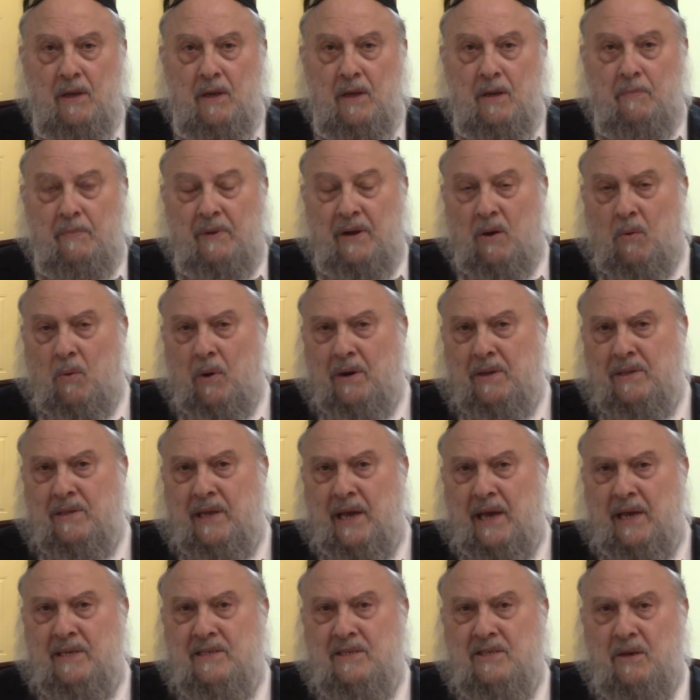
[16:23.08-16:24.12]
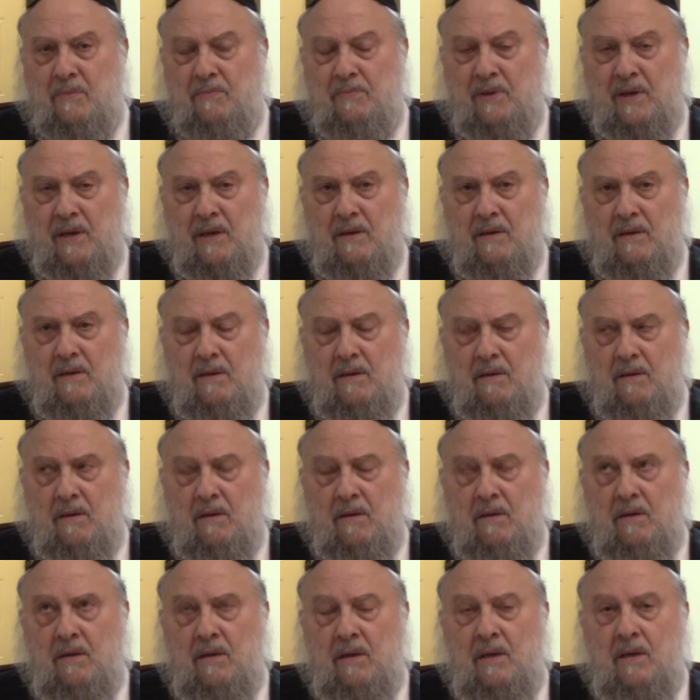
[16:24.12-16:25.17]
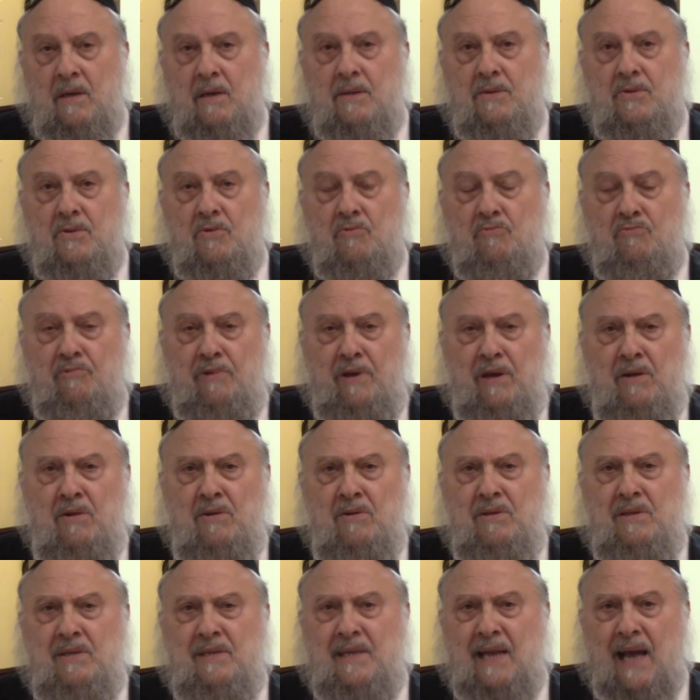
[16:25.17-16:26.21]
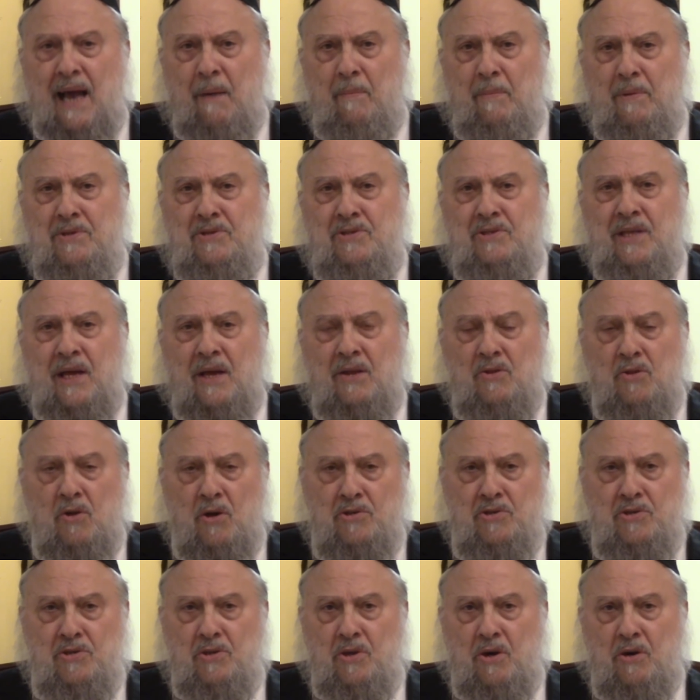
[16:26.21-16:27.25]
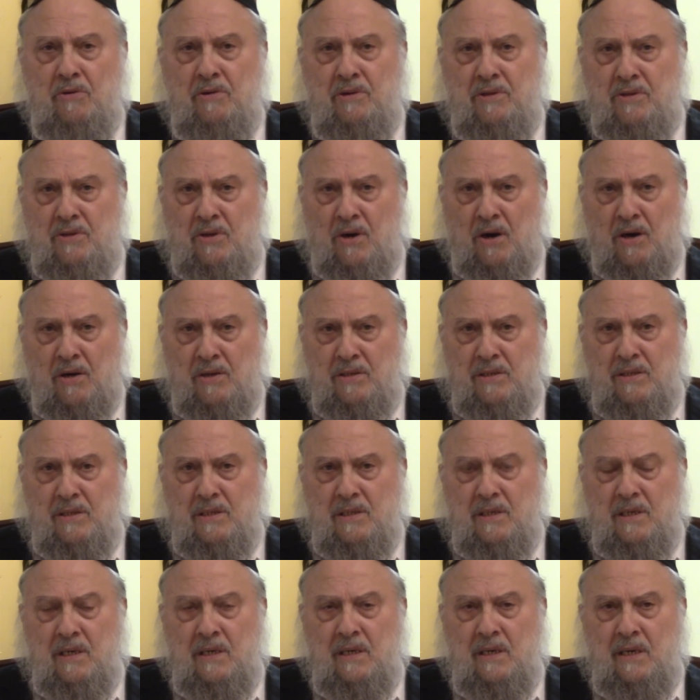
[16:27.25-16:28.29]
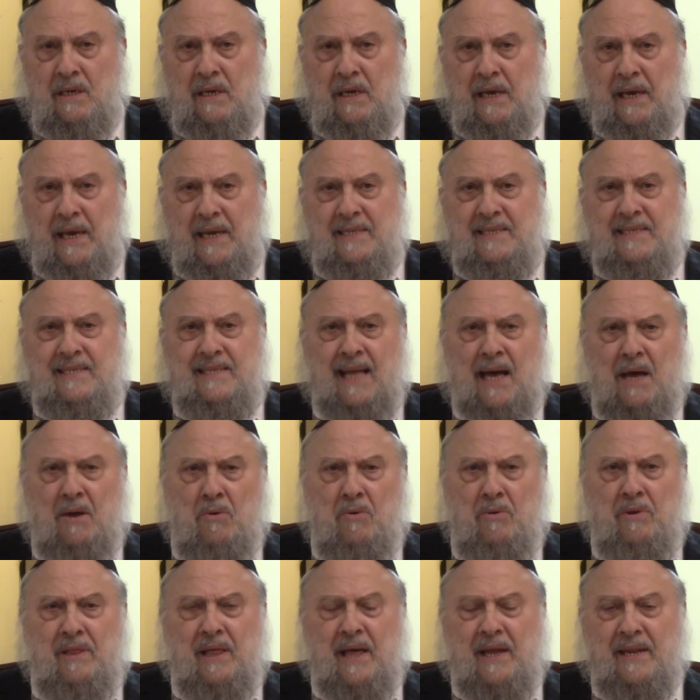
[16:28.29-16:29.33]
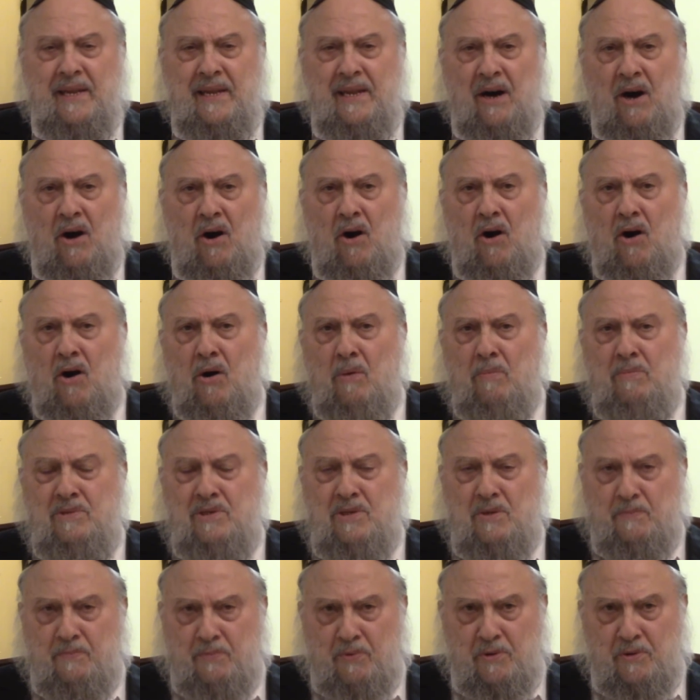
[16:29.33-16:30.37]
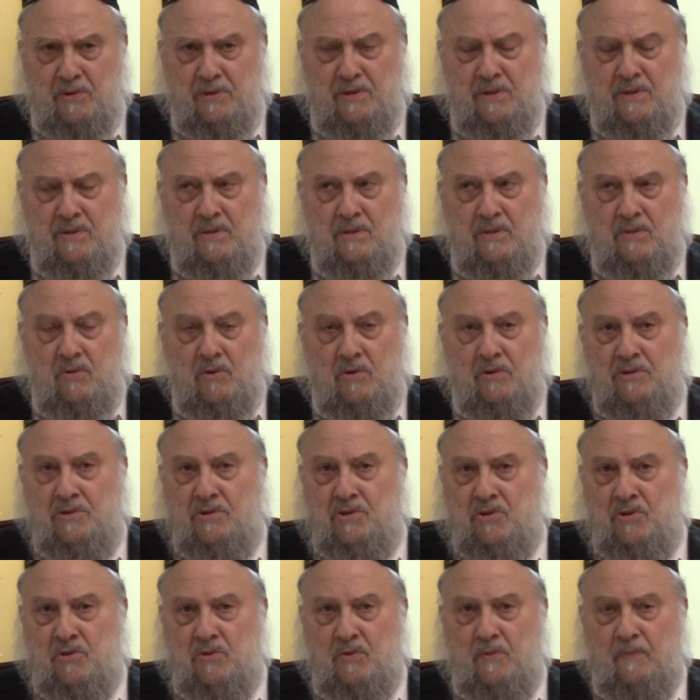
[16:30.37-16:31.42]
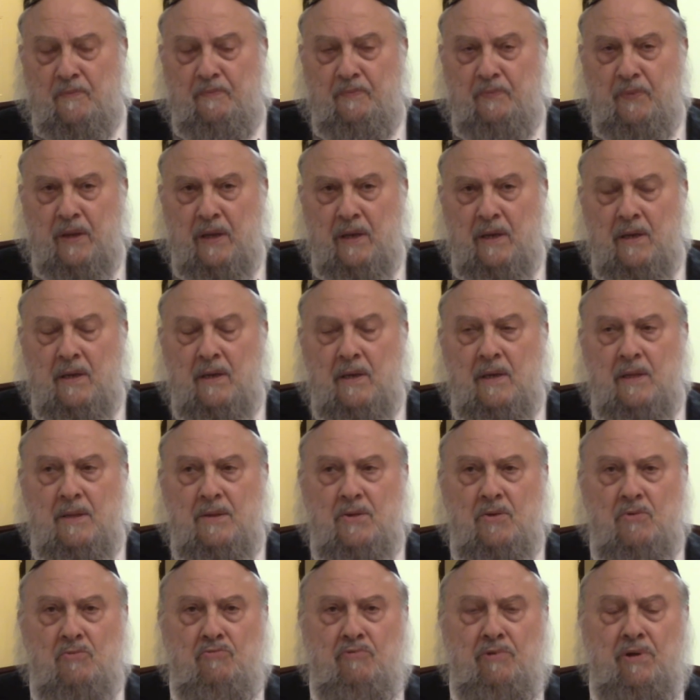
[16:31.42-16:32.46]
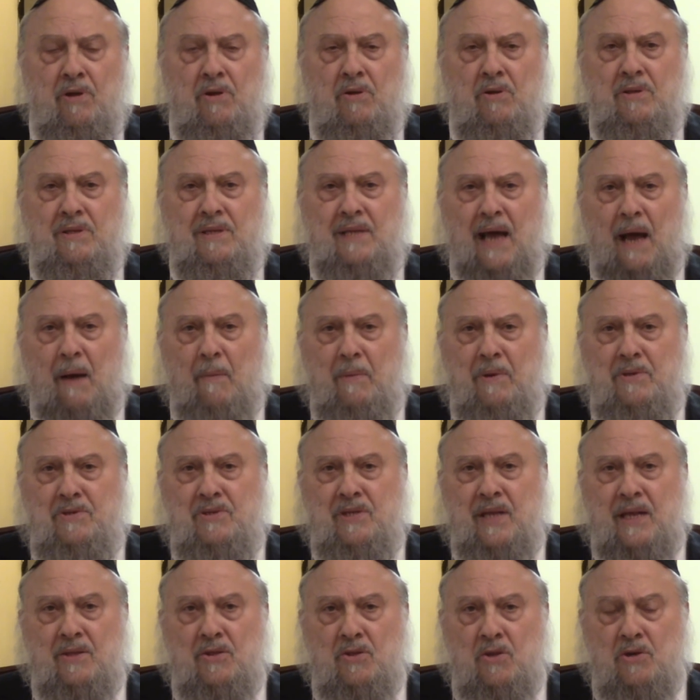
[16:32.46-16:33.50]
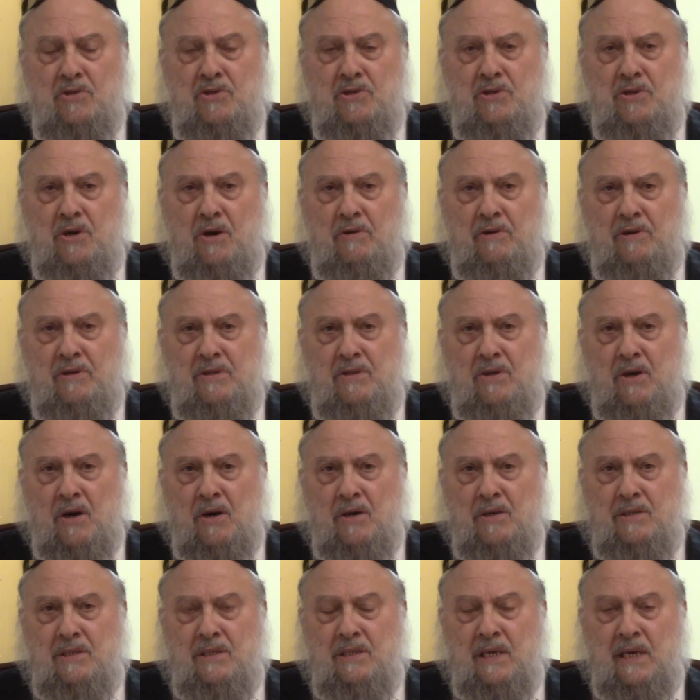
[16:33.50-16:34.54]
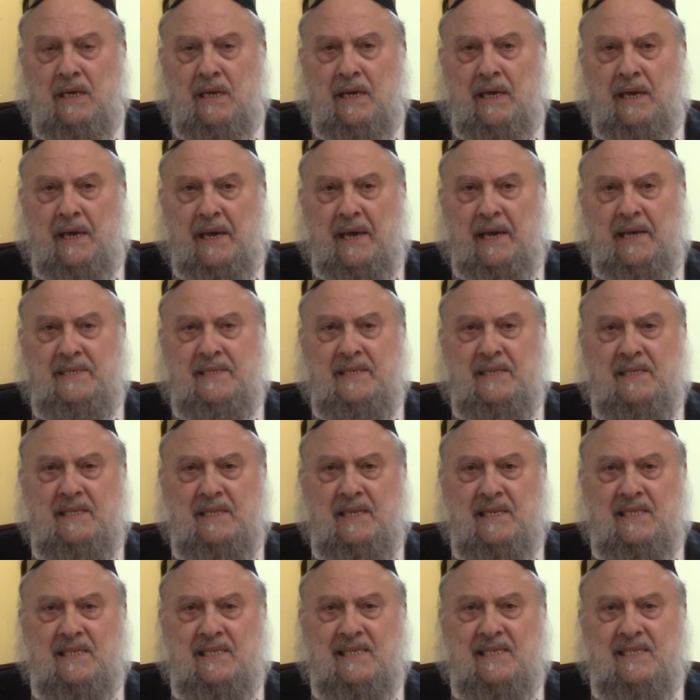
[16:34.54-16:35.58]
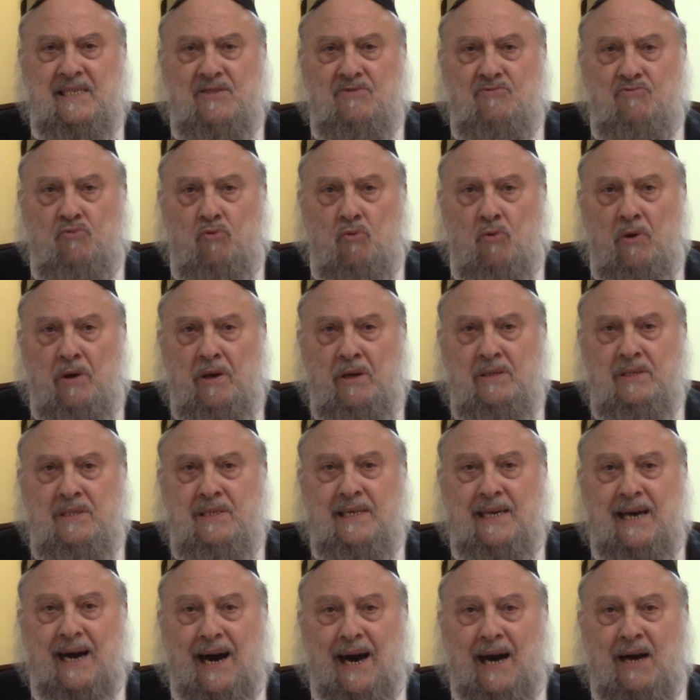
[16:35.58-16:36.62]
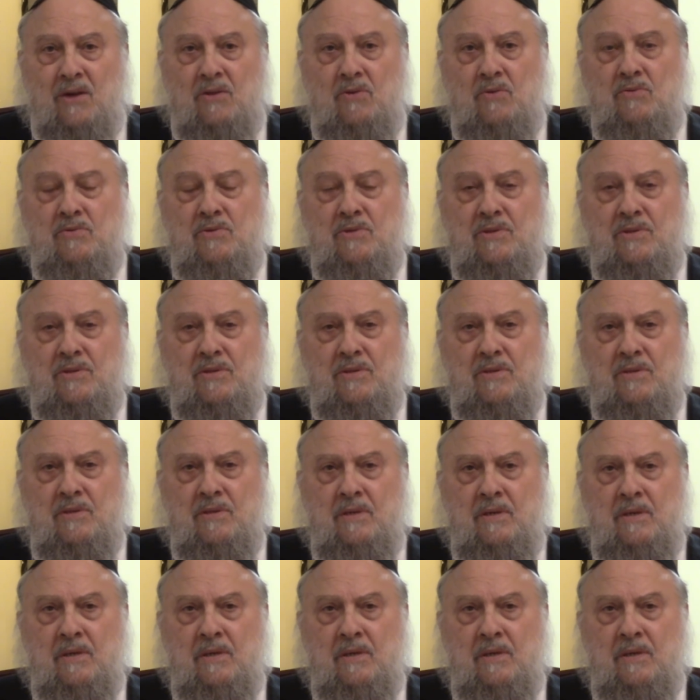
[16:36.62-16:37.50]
But I want to tell you something. The real damage that Lashon Hara does is not only that it harms a person or a Jew. The real damage that Lashon Hara does is it destroys the Achdus.